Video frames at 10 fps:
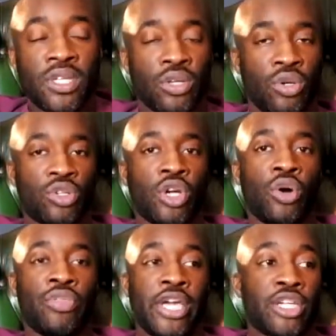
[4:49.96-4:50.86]
Could
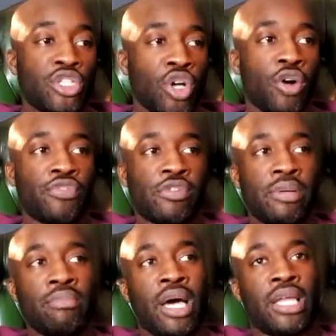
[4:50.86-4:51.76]
go. They're just
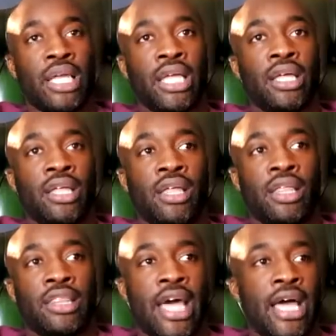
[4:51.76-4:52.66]
offering money
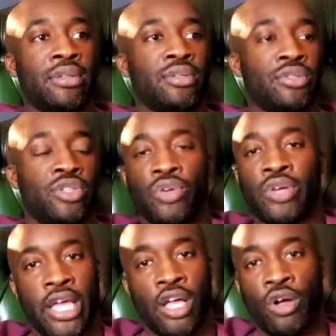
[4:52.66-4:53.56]
that the
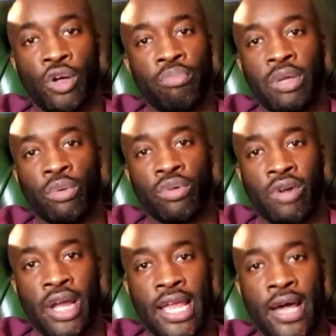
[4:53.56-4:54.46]
UK can't compete with
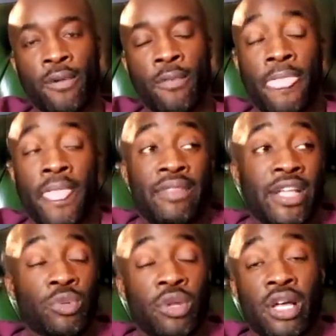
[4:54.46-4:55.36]
right now. And
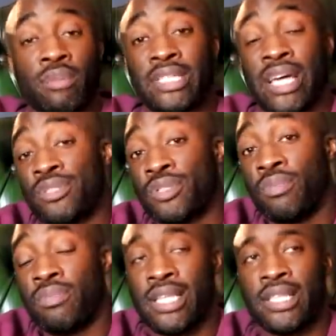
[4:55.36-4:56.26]
that's what it comes down to.
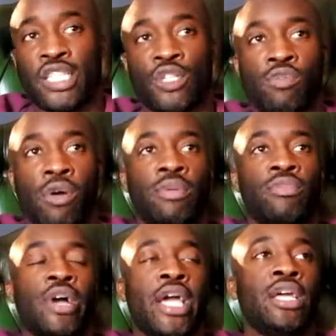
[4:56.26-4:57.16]
That, that's the
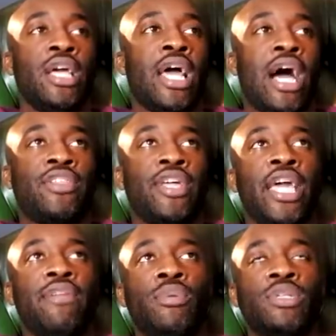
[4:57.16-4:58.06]
problem, right? I
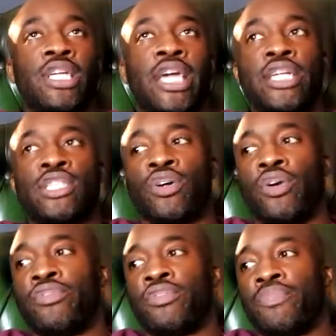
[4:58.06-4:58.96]
think if it was a case
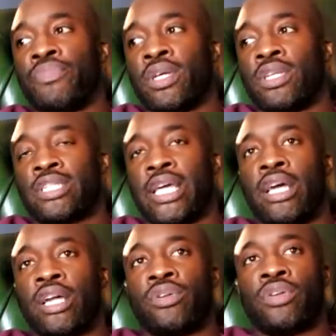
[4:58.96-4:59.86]
of
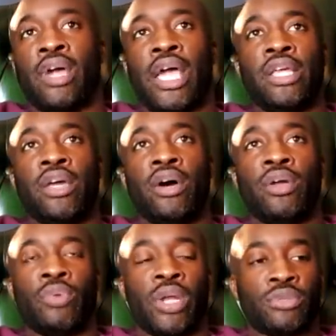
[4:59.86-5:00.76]
Say, I don't know, Eddie
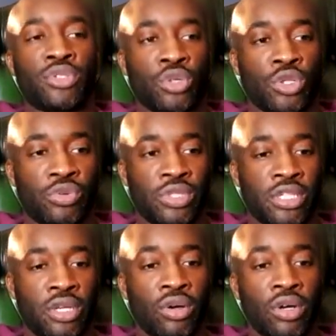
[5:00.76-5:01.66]
Hearn went up to Joshua and
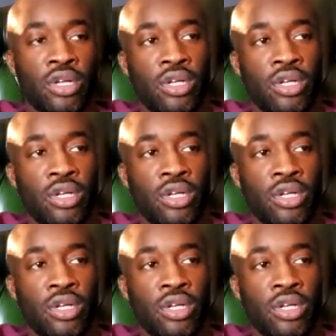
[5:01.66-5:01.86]
said, look,